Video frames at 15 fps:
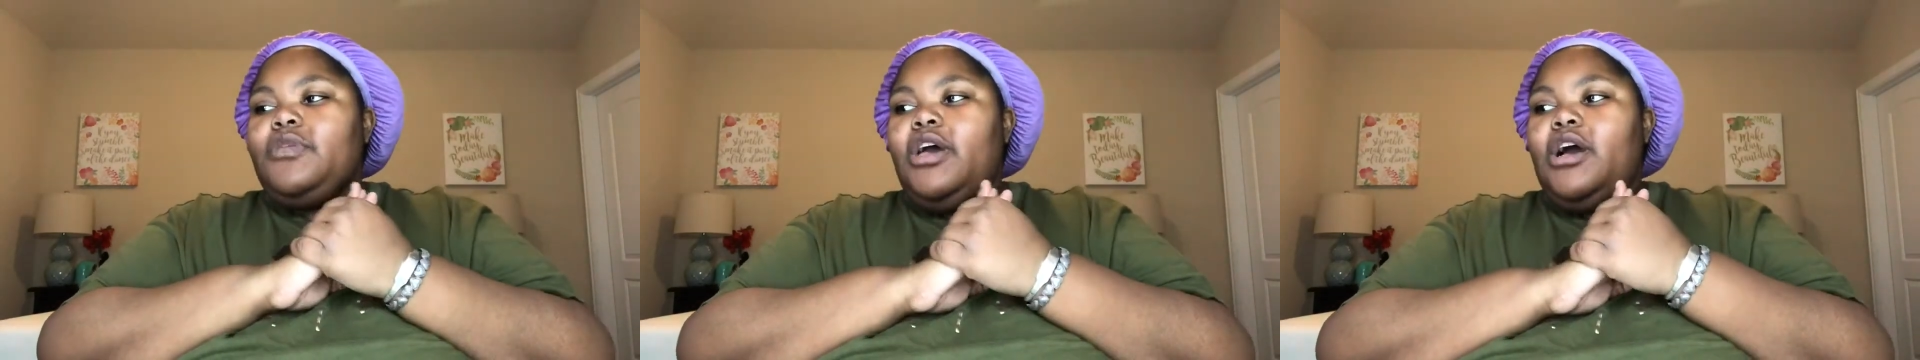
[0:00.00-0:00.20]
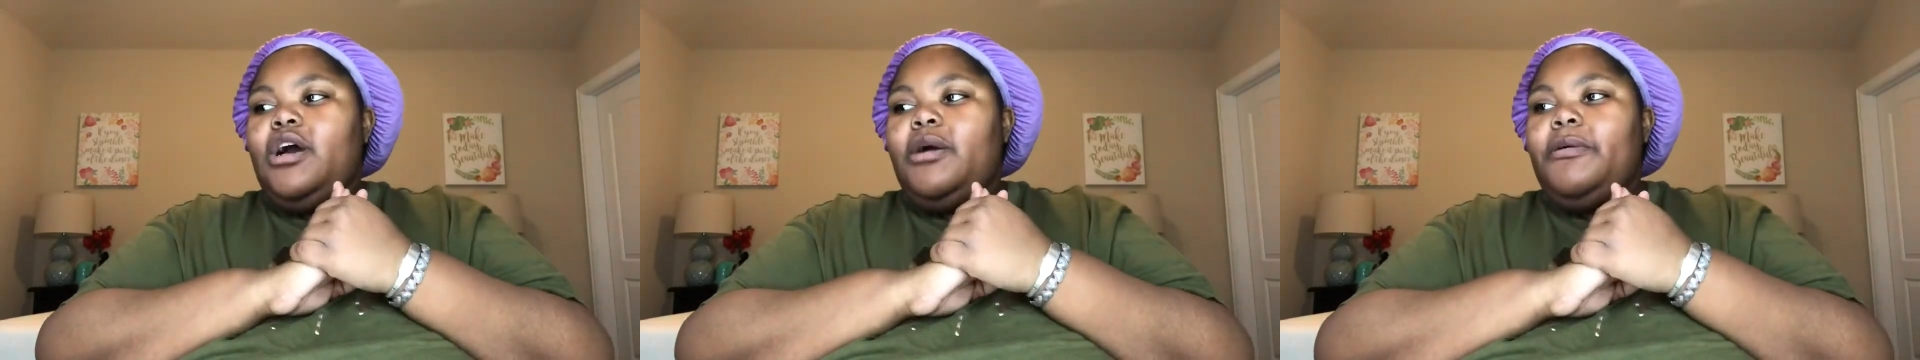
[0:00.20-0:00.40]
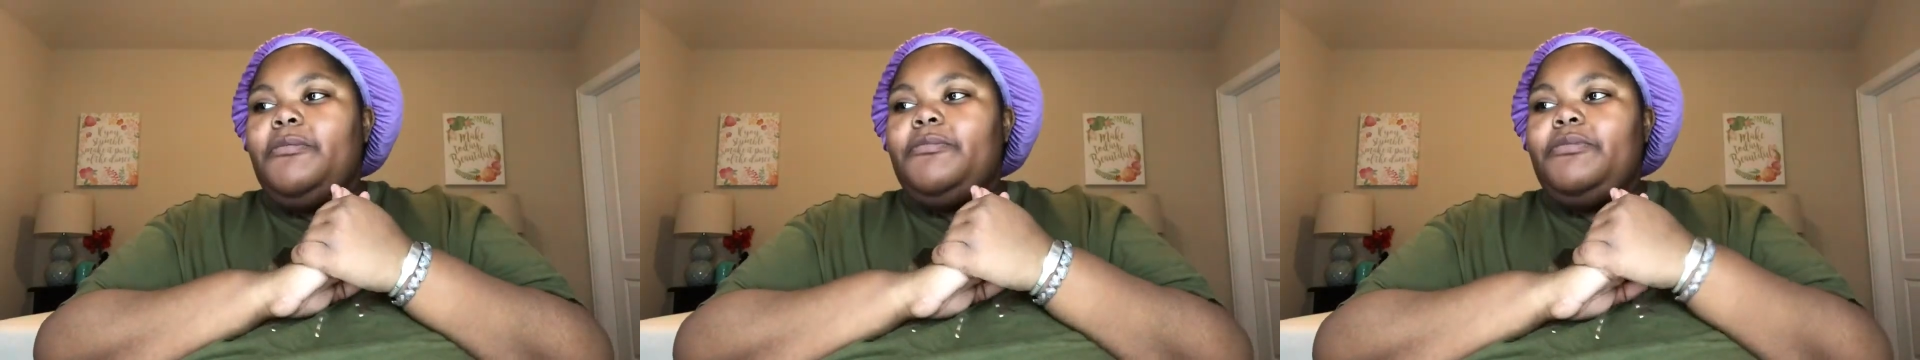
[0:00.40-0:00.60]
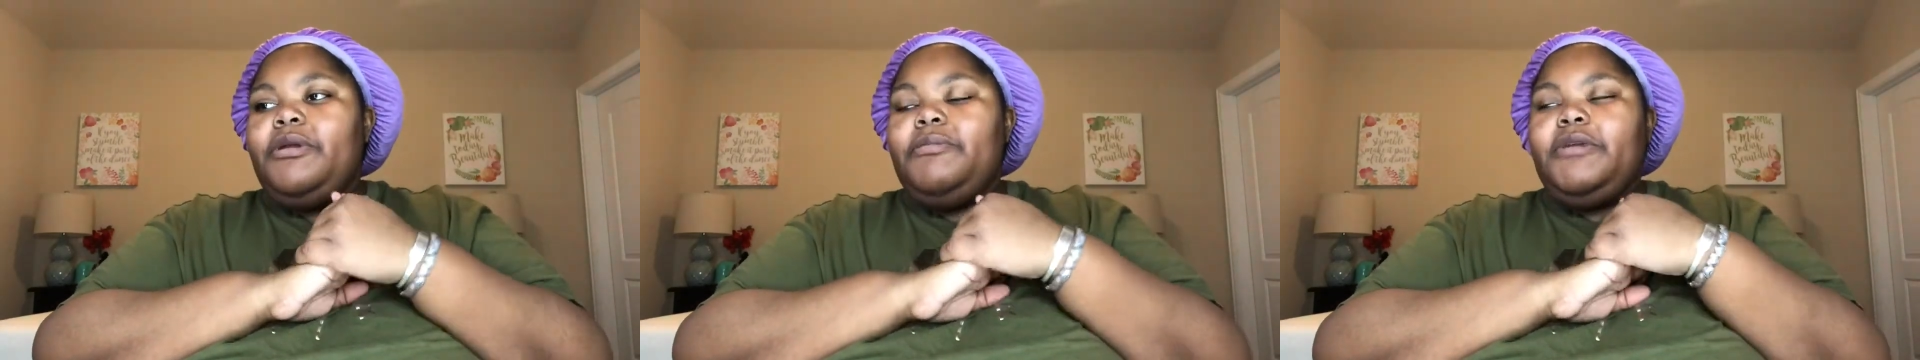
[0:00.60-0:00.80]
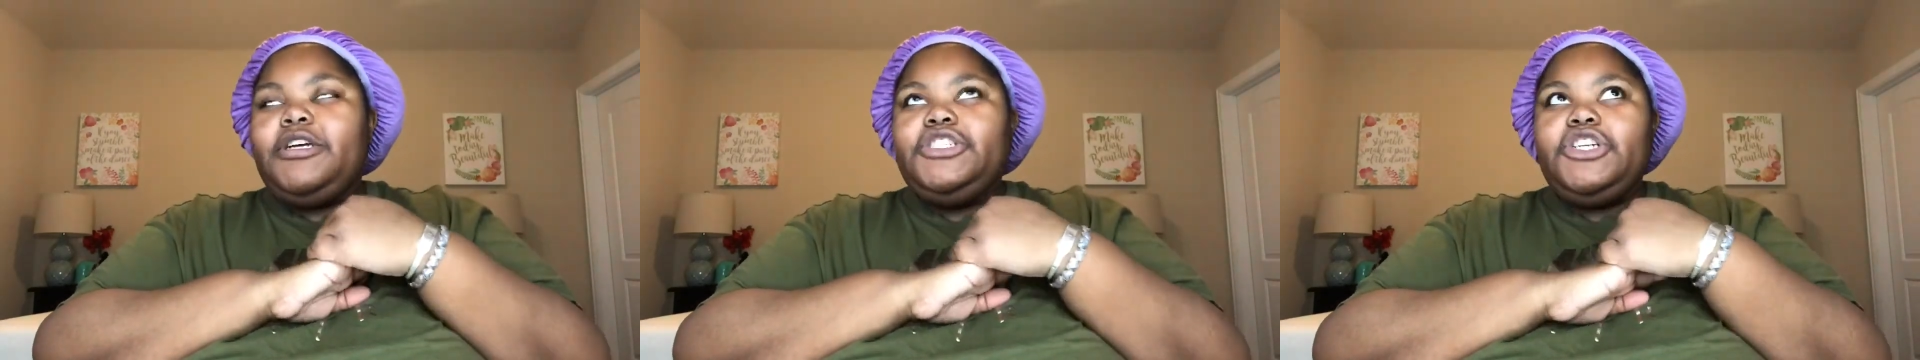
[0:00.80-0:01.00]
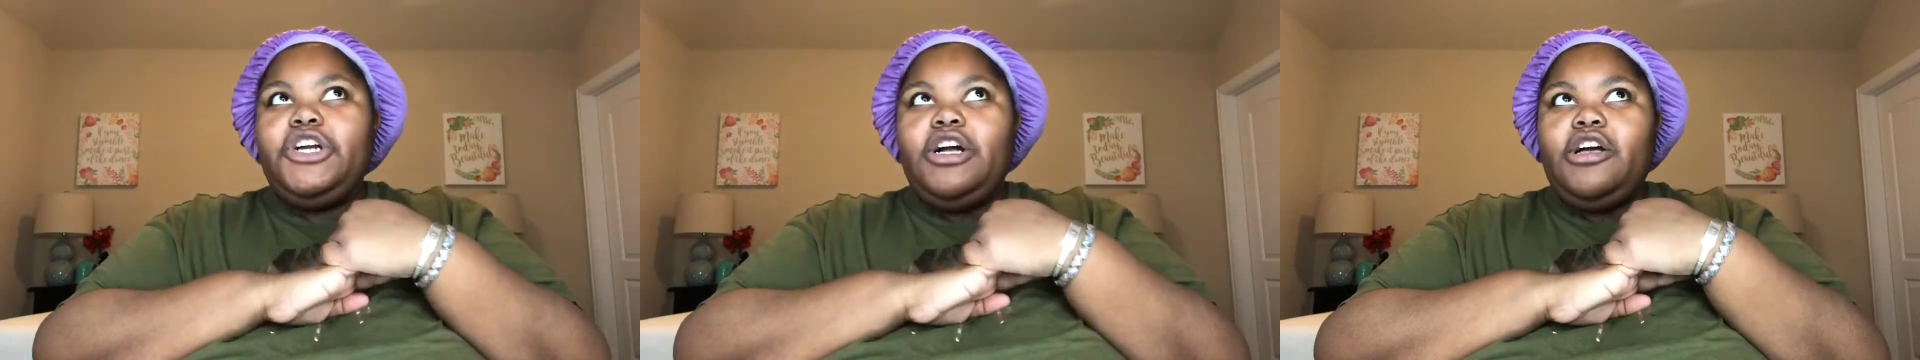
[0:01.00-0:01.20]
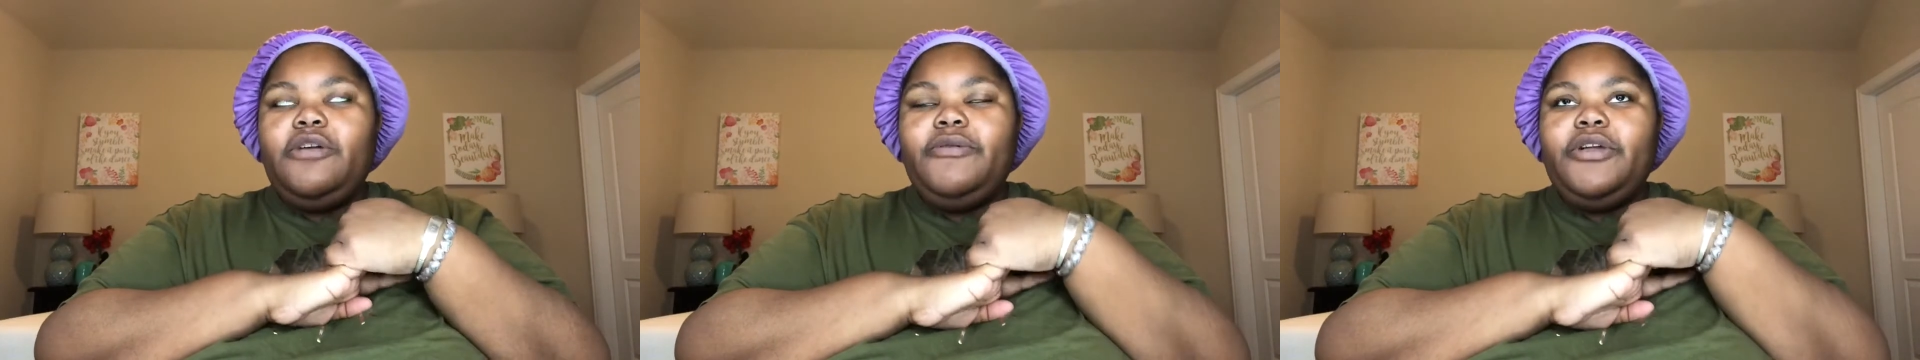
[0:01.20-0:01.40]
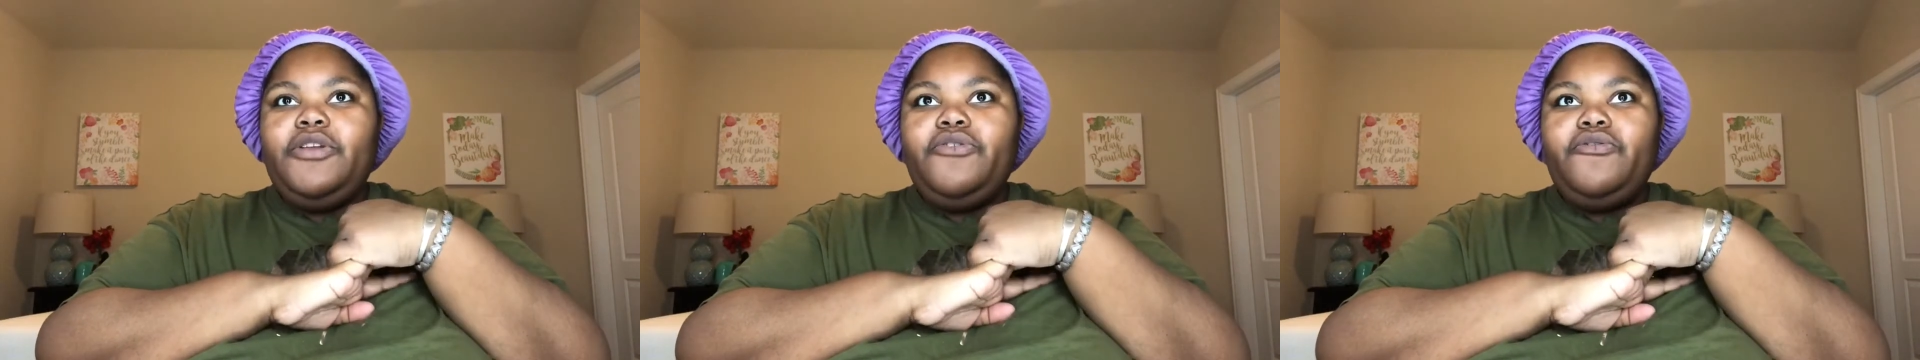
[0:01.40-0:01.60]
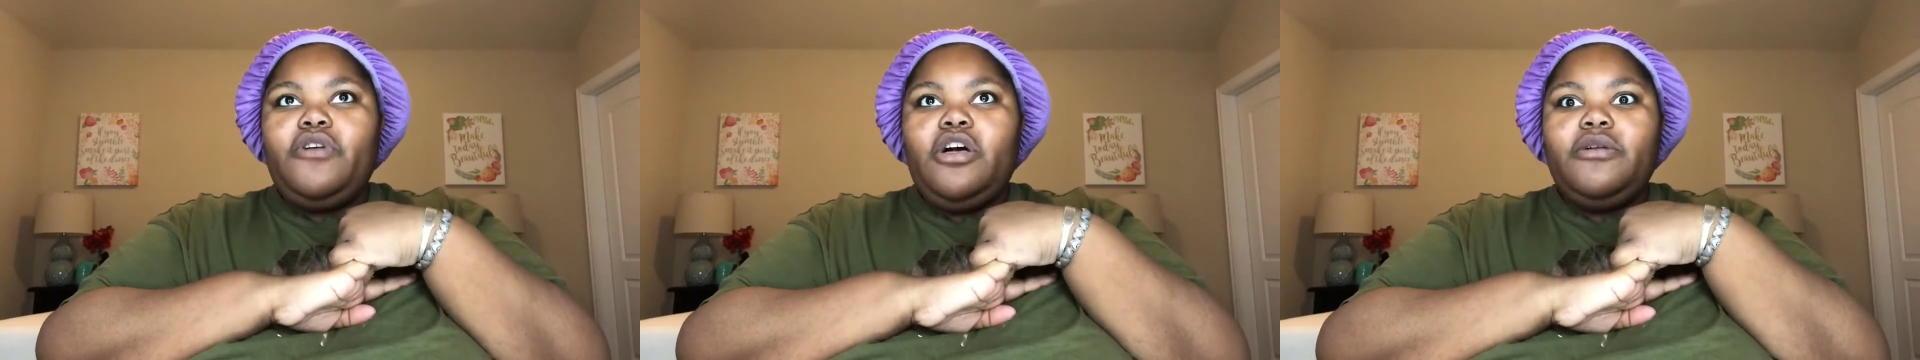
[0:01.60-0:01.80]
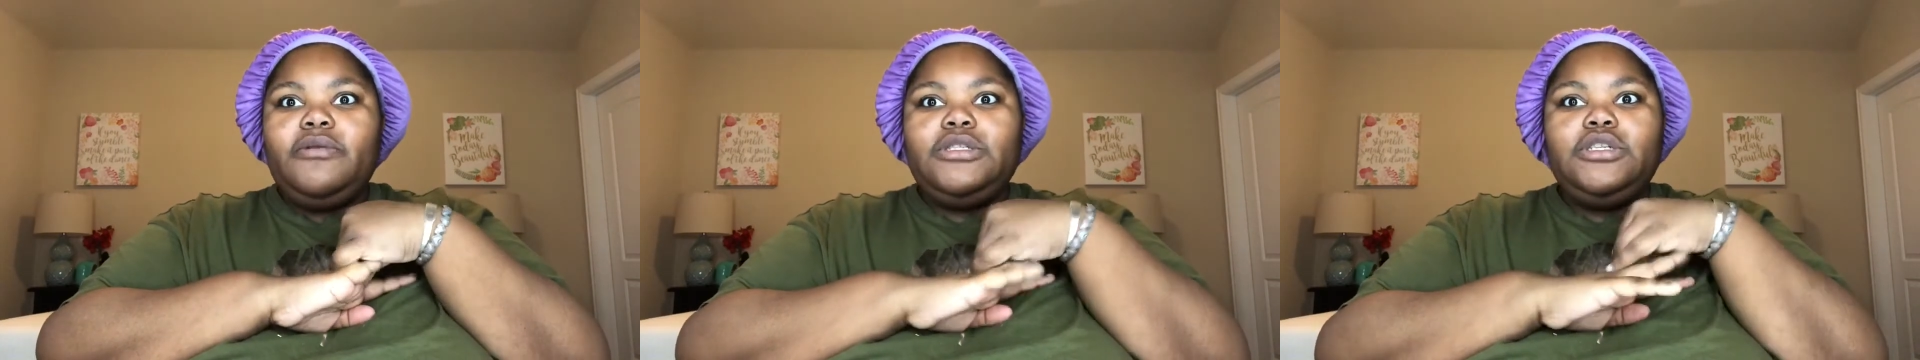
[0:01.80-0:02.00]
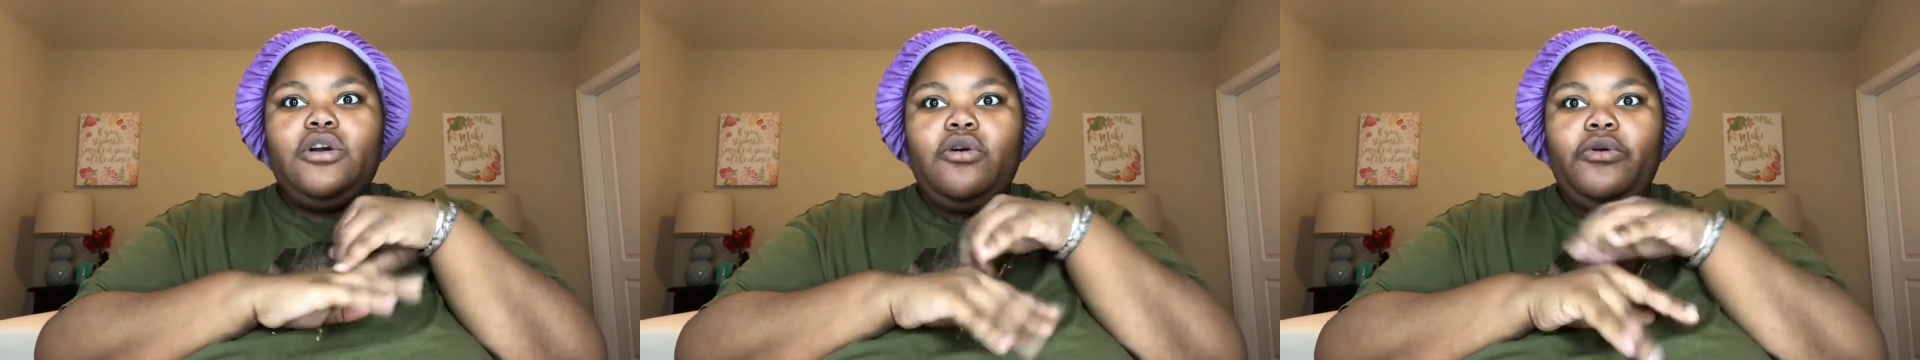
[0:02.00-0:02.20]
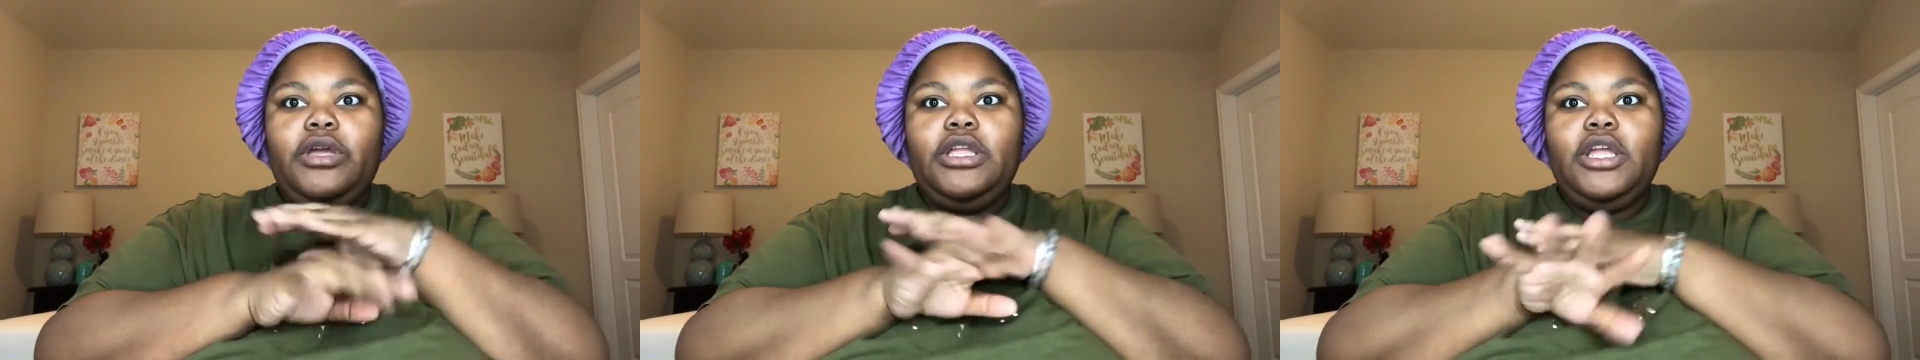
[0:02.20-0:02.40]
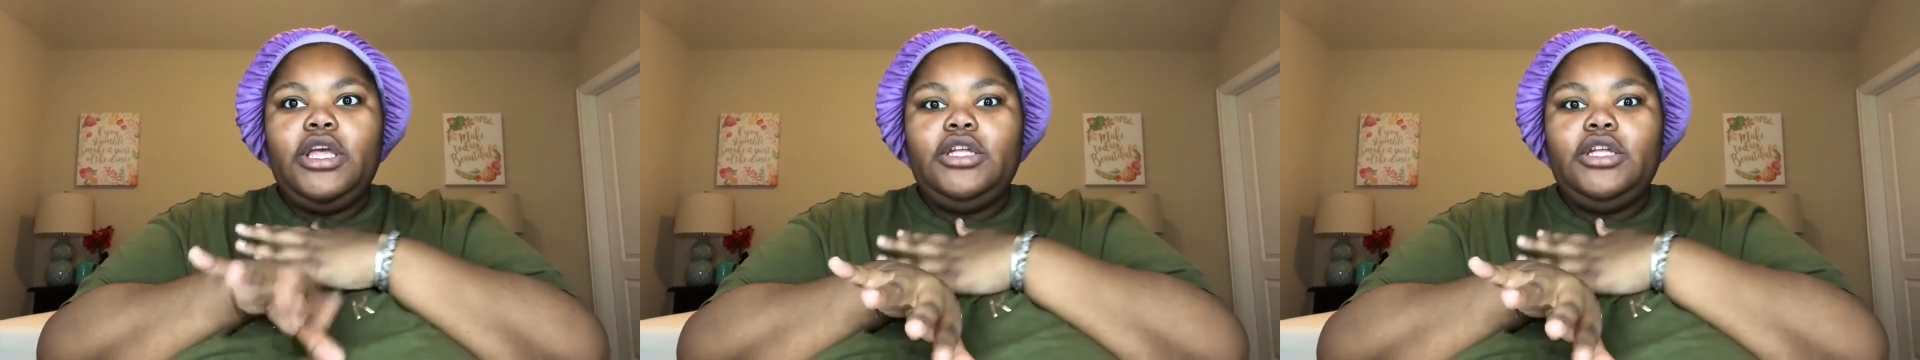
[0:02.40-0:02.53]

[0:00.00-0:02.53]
But I'm not sure how I want to do Vlogmas going